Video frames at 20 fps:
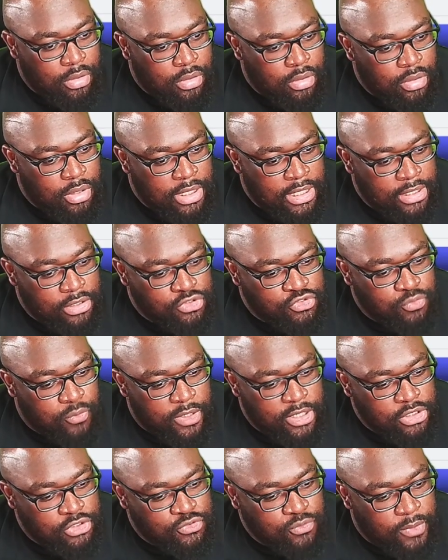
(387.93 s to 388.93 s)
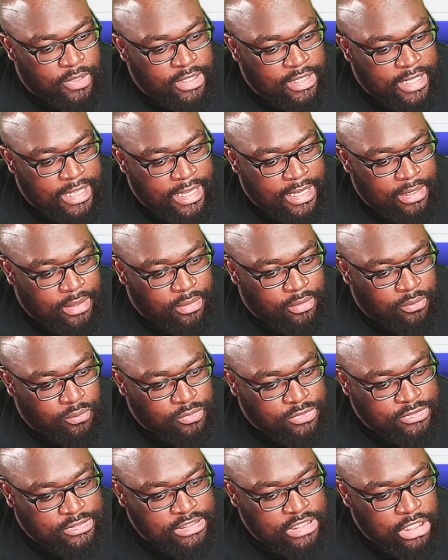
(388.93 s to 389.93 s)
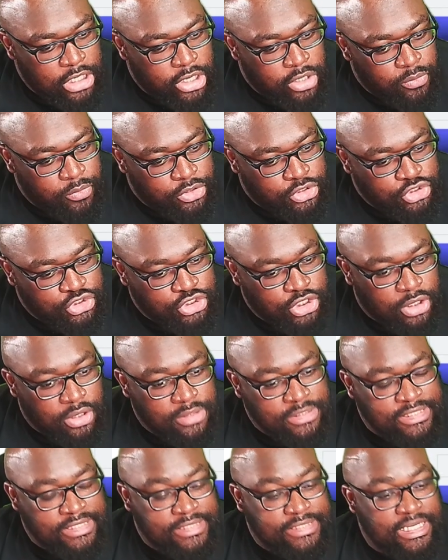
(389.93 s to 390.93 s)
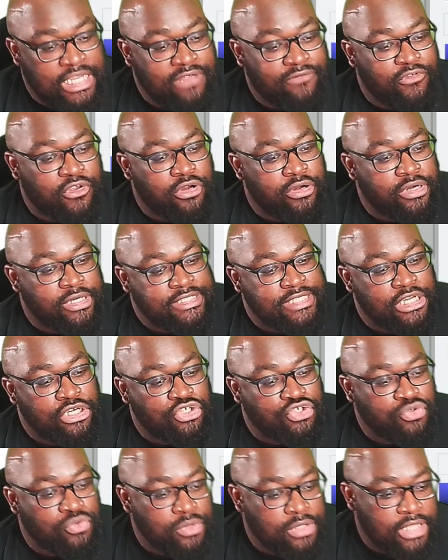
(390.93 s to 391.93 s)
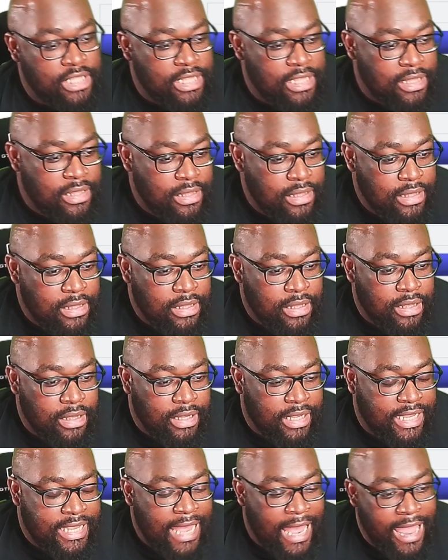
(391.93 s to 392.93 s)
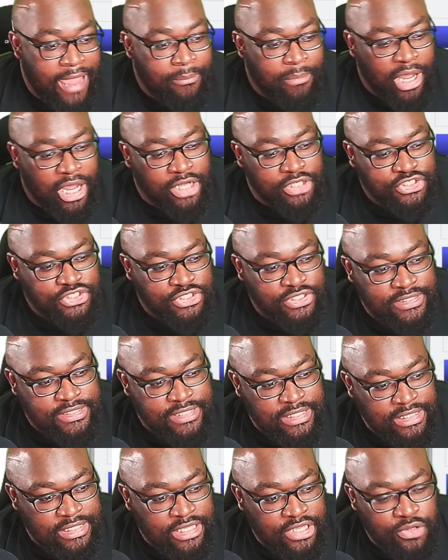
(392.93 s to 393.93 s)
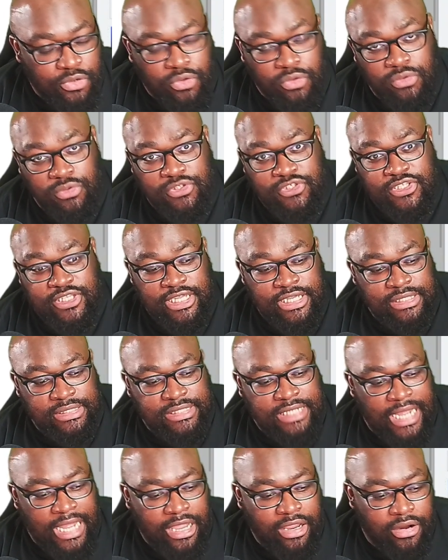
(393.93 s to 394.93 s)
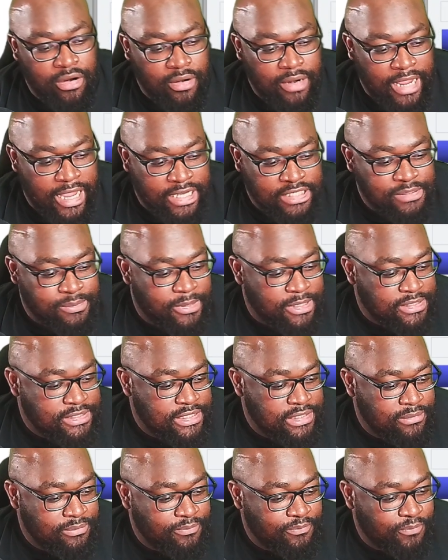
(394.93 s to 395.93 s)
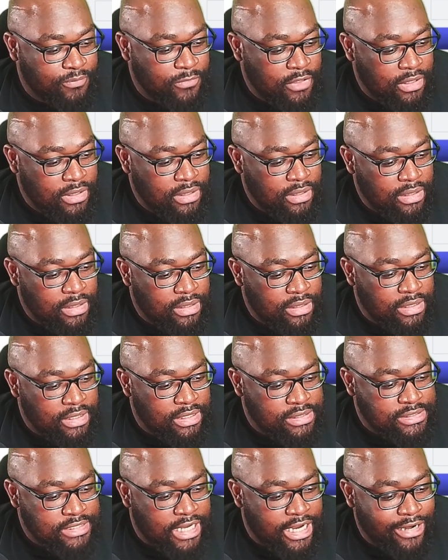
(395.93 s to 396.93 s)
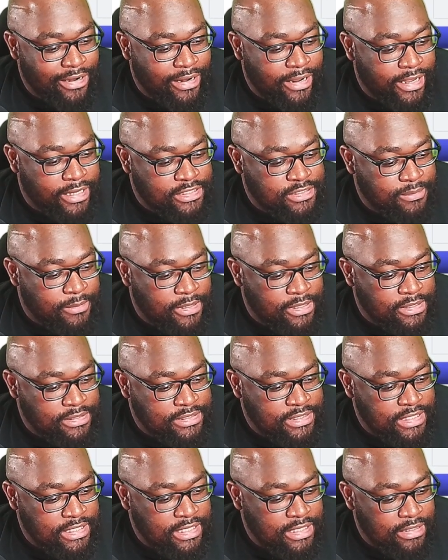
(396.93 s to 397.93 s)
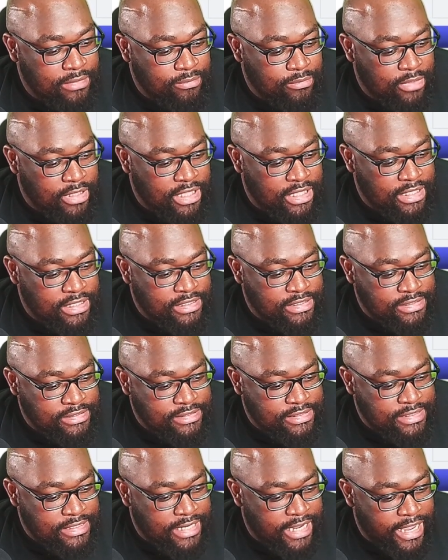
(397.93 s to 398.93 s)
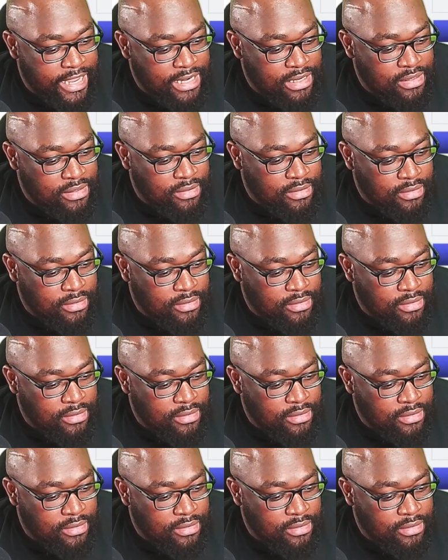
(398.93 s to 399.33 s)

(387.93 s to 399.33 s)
in 2028 was the year in which Charles Xavier essentially kiboshes and kills the entire X-Men team. The entire X-Men team is dead